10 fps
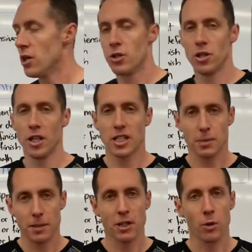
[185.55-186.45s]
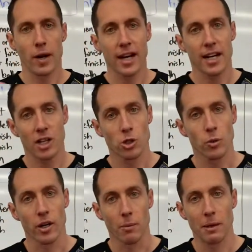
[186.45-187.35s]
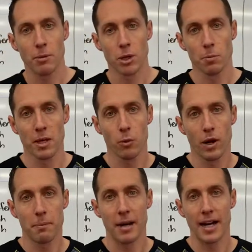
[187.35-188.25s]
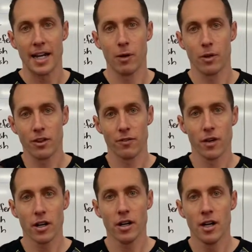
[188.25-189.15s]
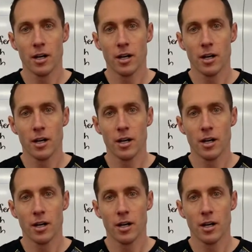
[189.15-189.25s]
Do they spin their racket and twiddle? Maybe they'll play one backhand with inverted,